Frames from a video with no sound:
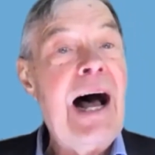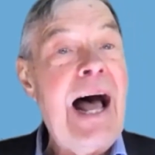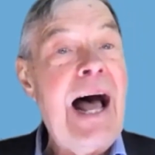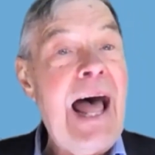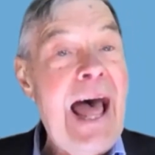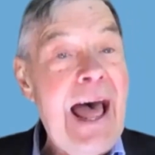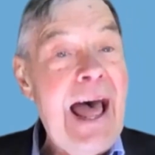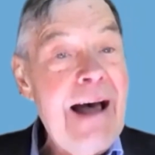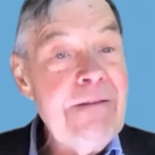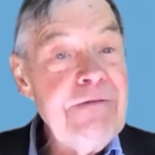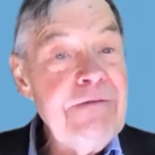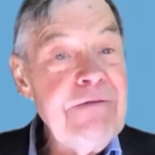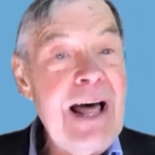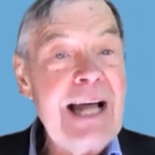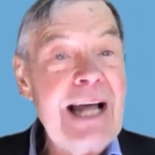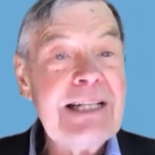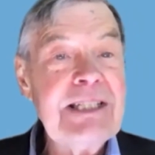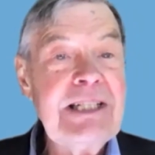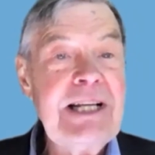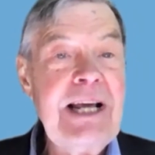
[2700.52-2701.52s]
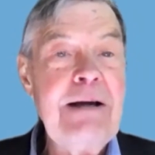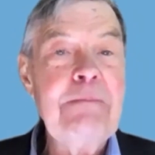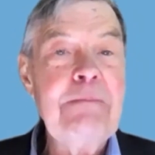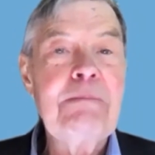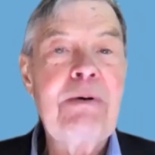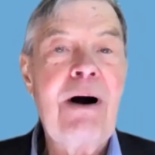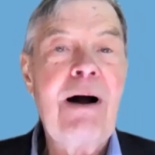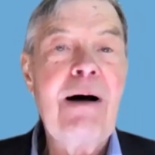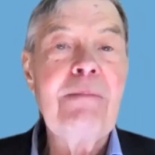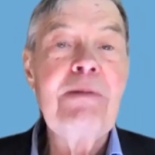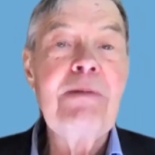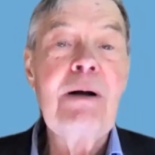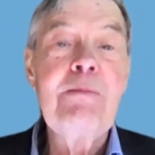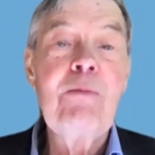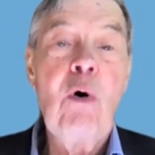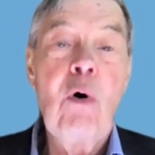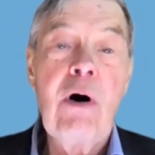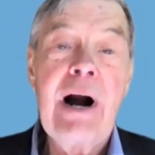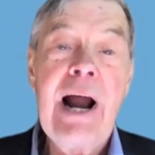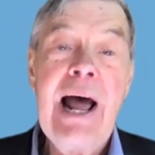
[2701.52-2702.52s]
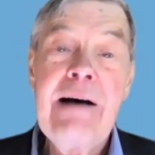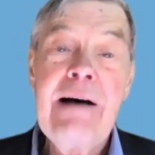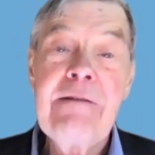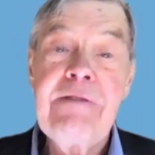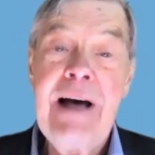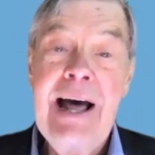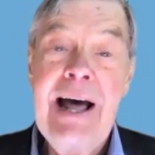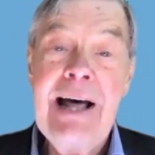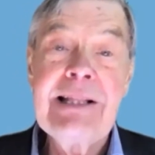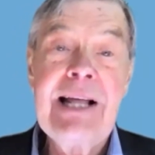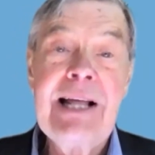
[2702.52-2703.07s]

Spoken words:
have that same problem or have had